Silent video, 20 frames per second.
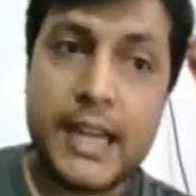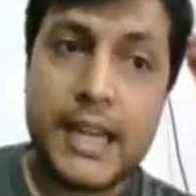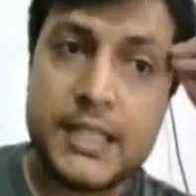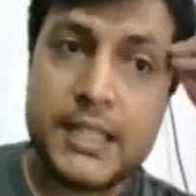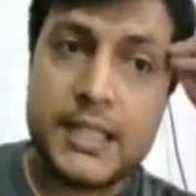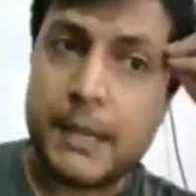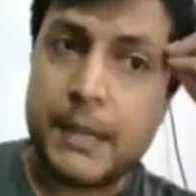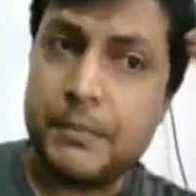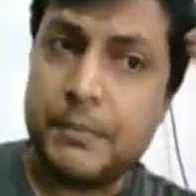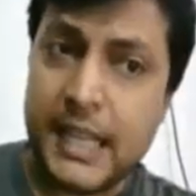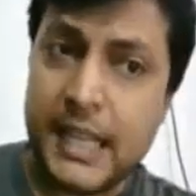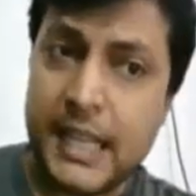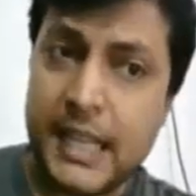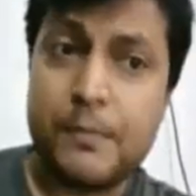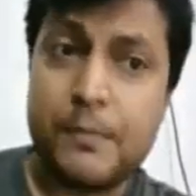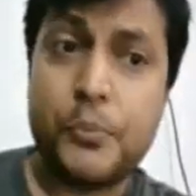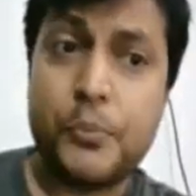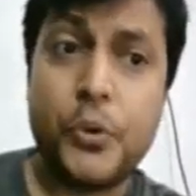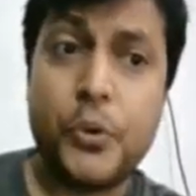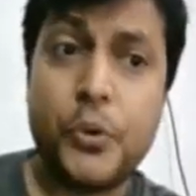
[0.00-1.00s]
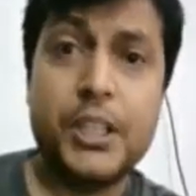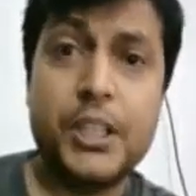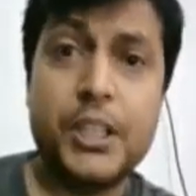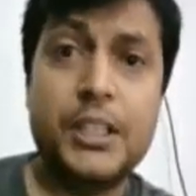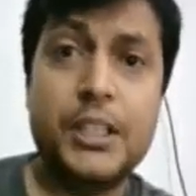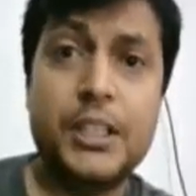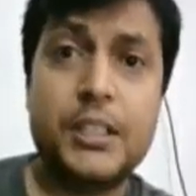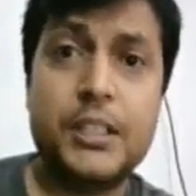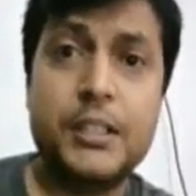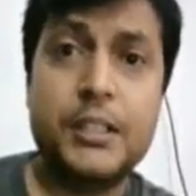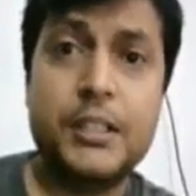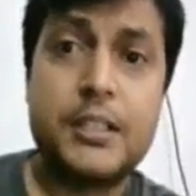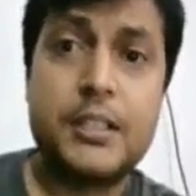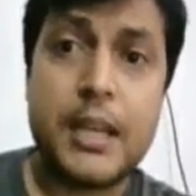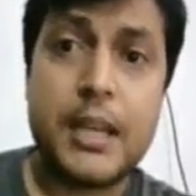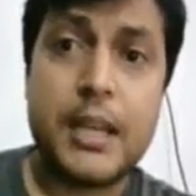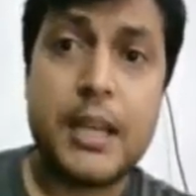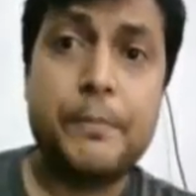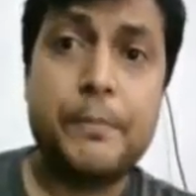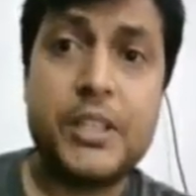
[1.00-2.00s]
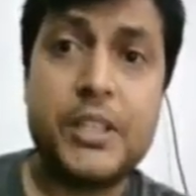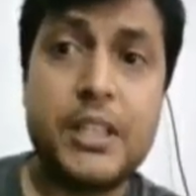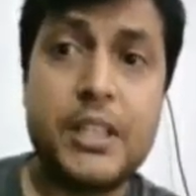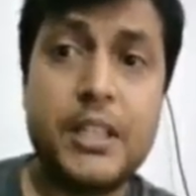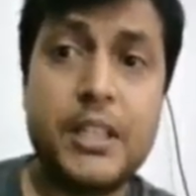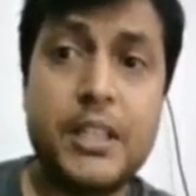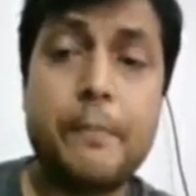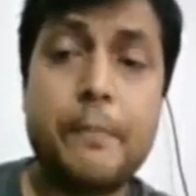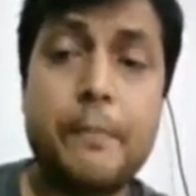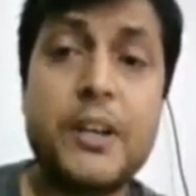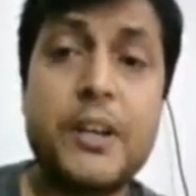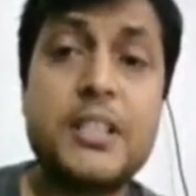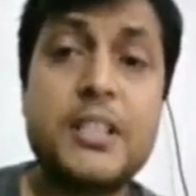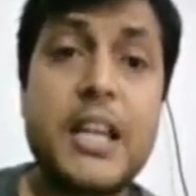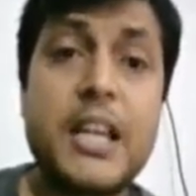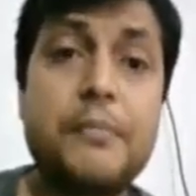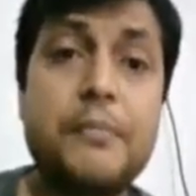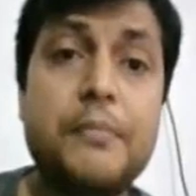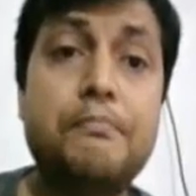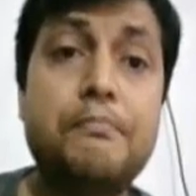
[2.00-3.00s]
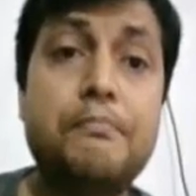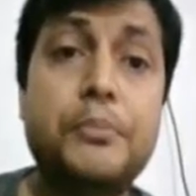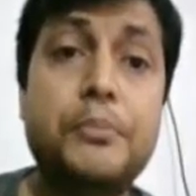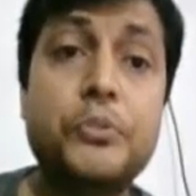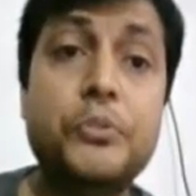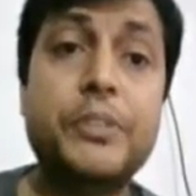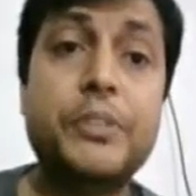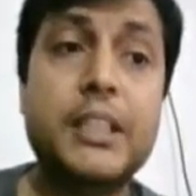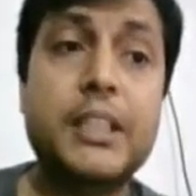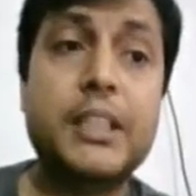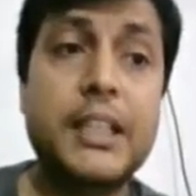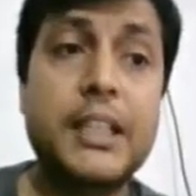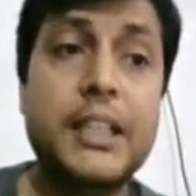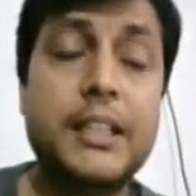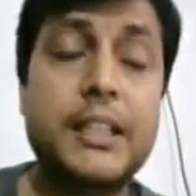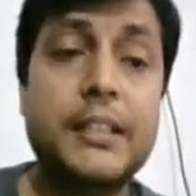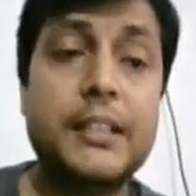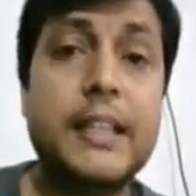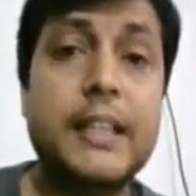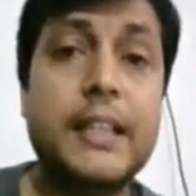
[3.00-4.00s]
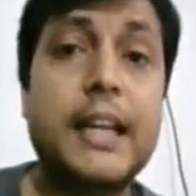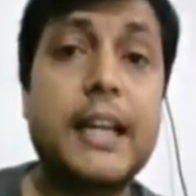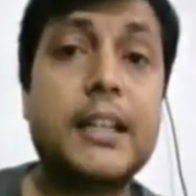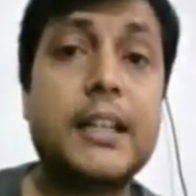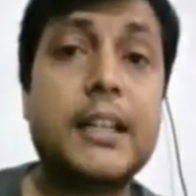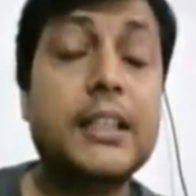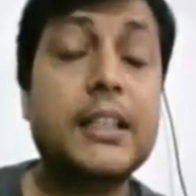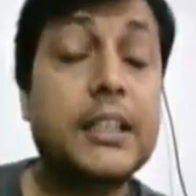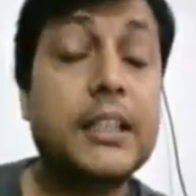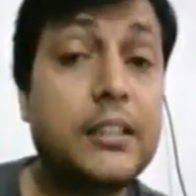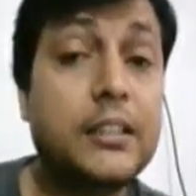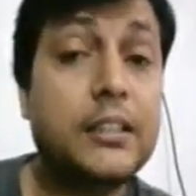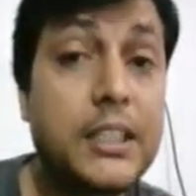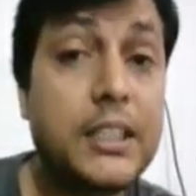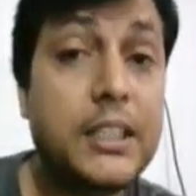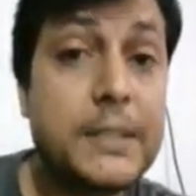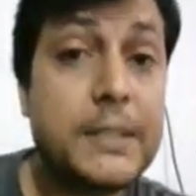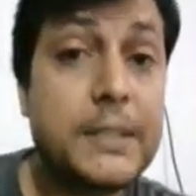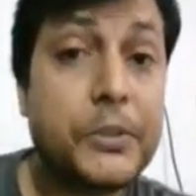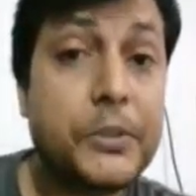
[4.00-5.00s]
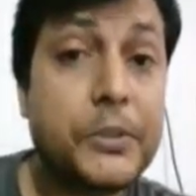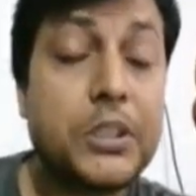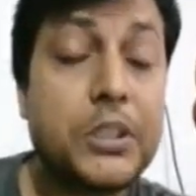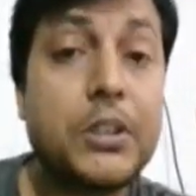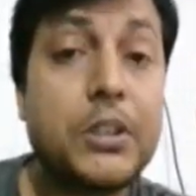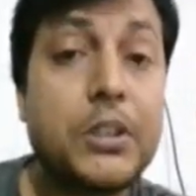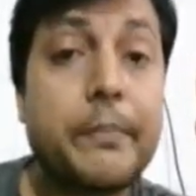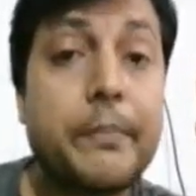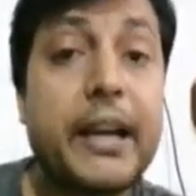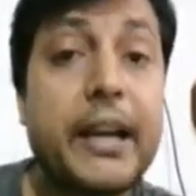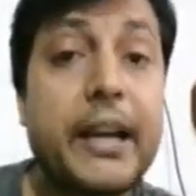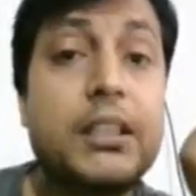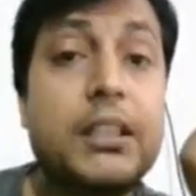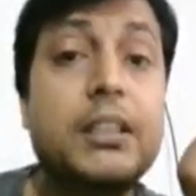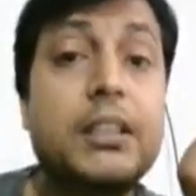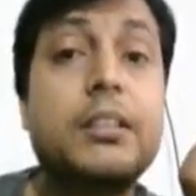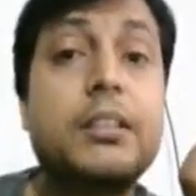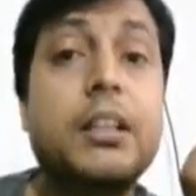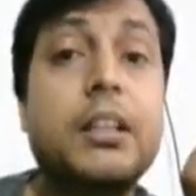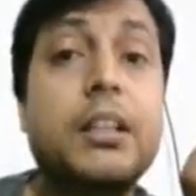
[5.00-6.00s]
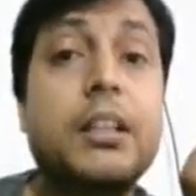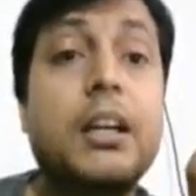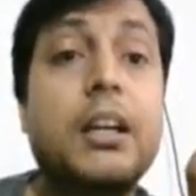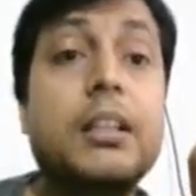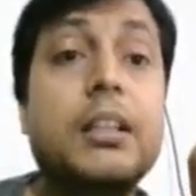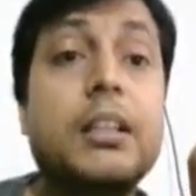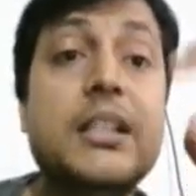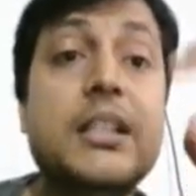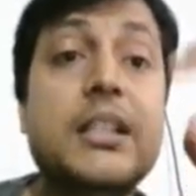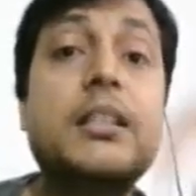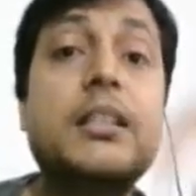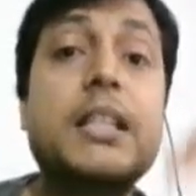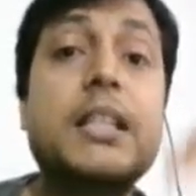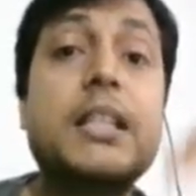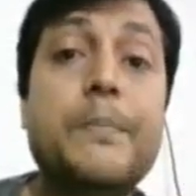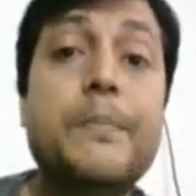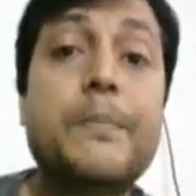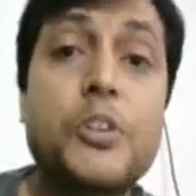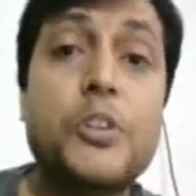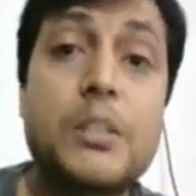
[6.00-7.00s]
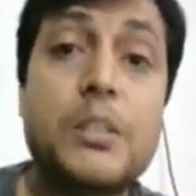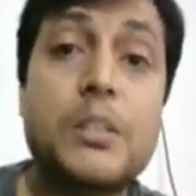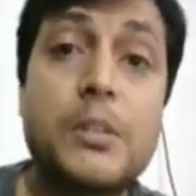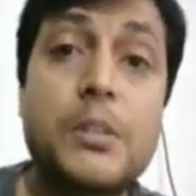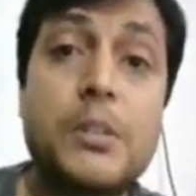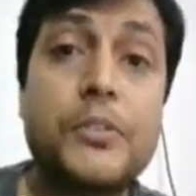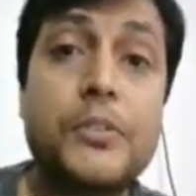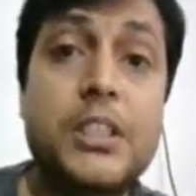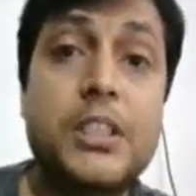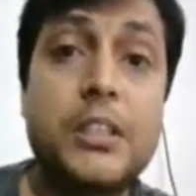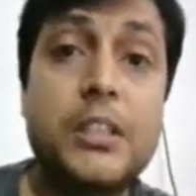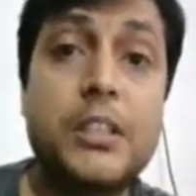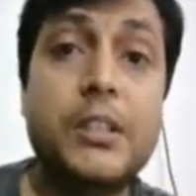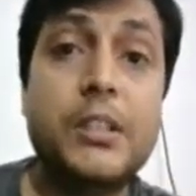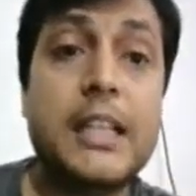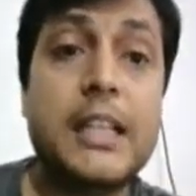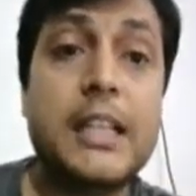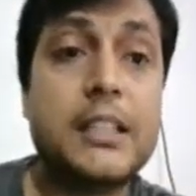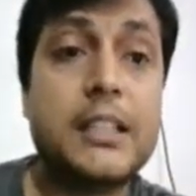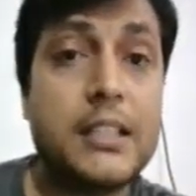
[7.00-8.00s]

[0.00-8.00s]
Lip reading: at some time point, somebody must have proven it that this particular bacteria is responsible for TB.